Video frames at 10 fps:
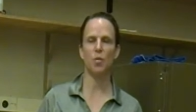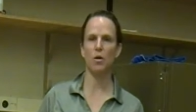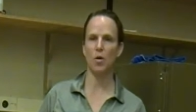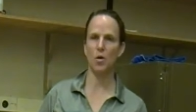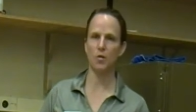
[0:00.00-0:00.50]

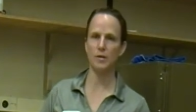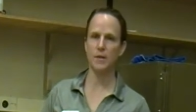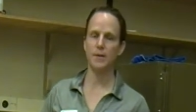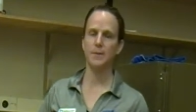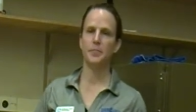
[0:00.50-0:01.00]

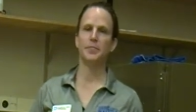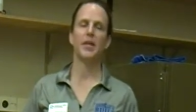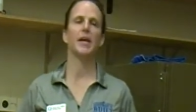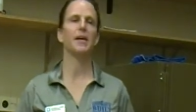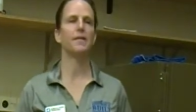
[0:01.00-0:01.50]

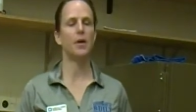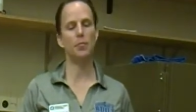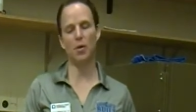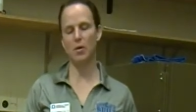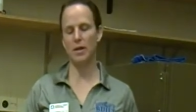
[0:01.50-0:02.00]
boreholes and
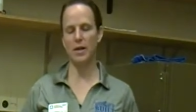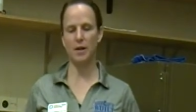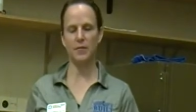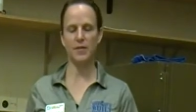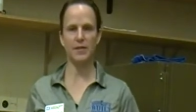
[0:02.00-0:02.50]
they pull
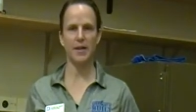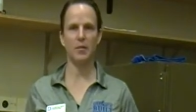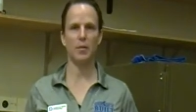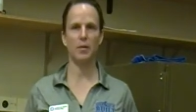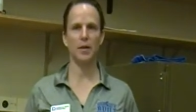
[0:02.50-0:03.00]
out the
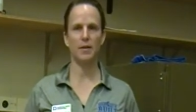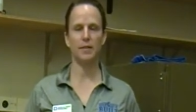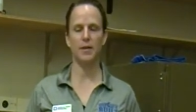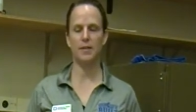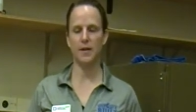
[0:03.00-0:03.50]
sample
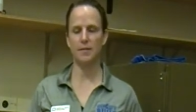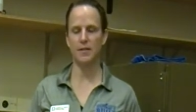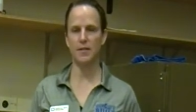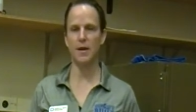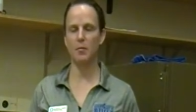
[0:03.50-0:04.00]
and they take
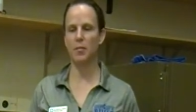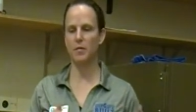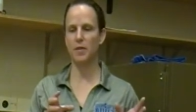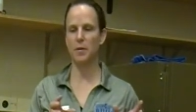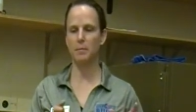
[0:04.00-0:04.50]
the sample
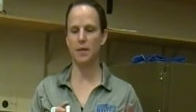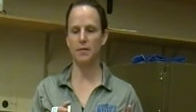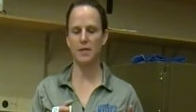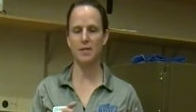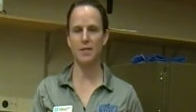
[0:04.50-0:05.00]

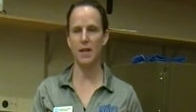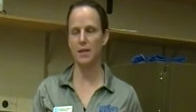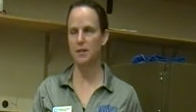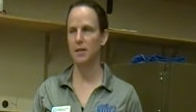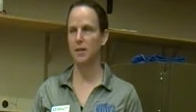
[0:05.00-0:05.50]
from the
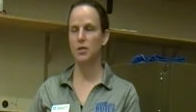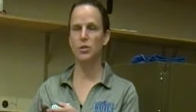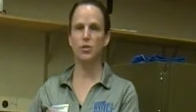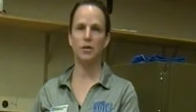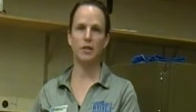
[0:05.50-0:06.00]
site
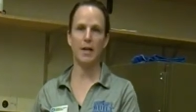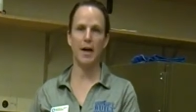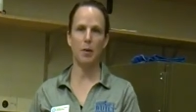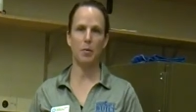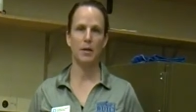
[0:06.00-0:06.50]
to the
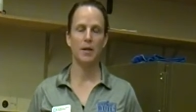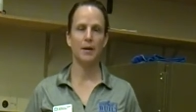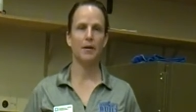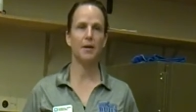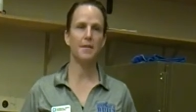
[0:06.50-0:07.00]
lab.
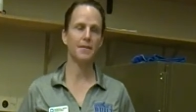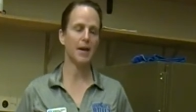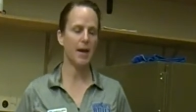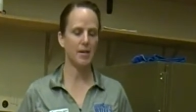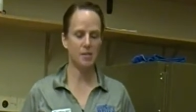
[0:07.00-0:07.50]
Now, if
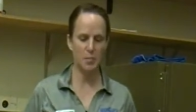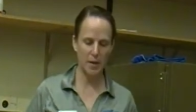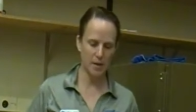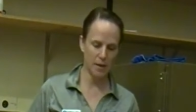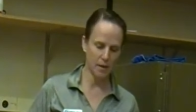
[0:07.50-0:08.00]
it has
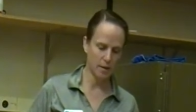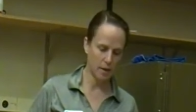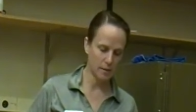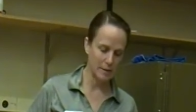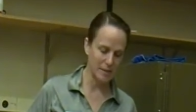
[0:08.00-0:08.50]
been
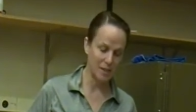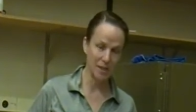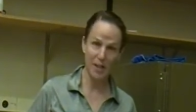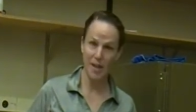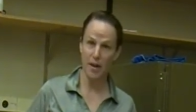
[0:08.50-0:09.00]

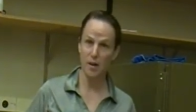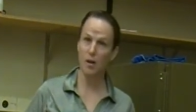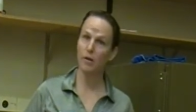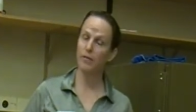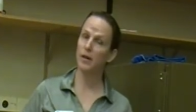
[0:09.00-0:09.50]

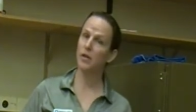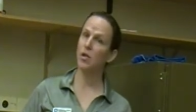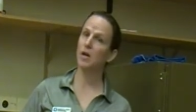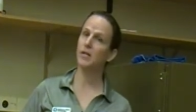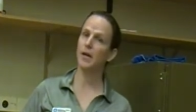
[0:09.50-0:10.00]
delayed a very
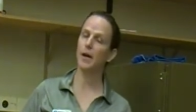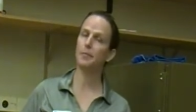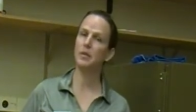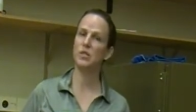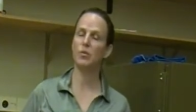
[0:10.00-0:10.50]
long
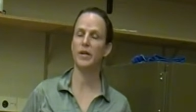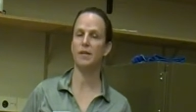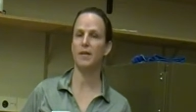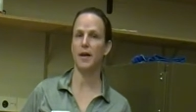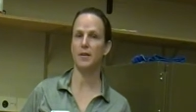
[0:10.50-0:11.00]
time
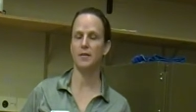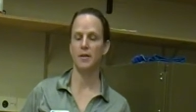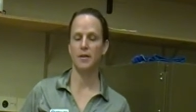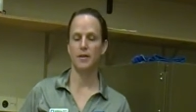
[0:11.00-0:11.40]
between that